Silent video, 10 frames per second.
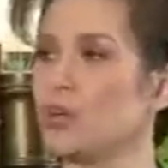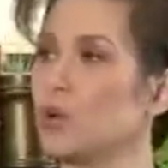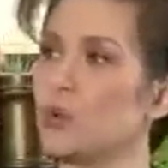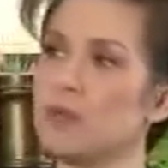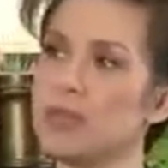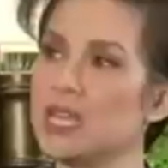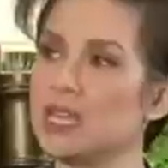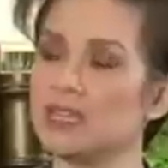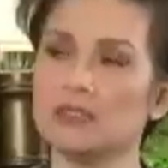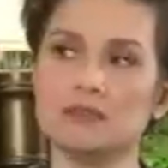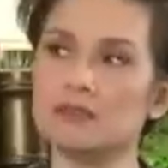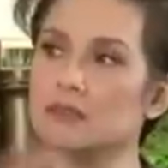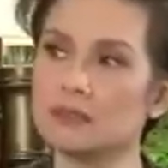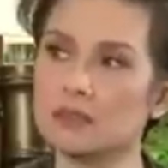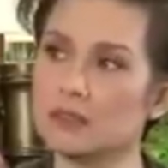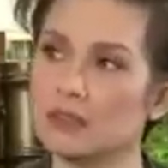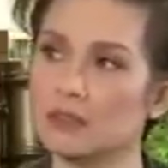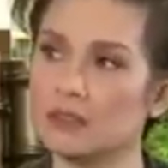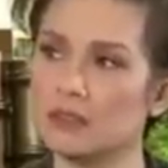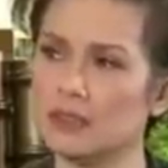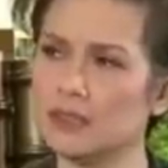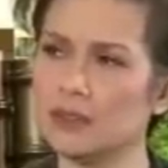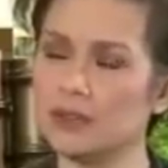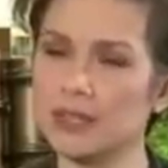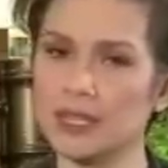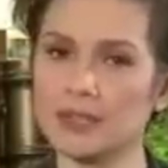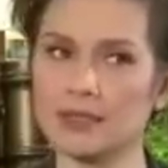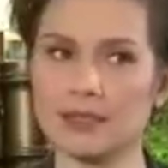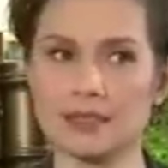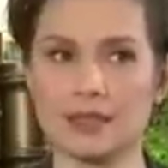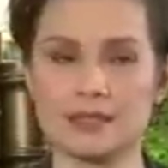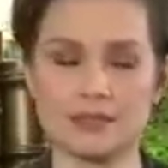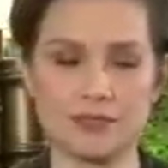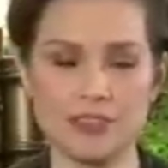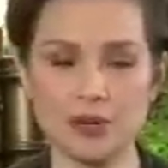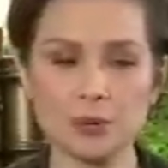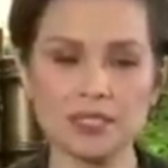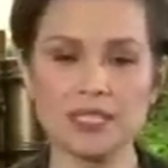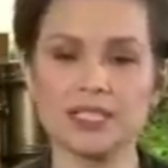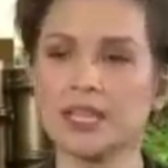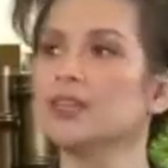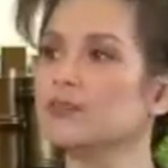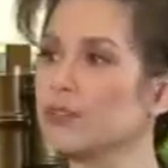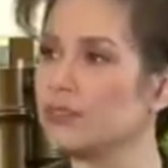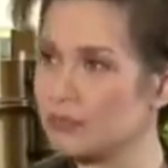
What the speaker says: young women, and you know, and then that, as if the only intent for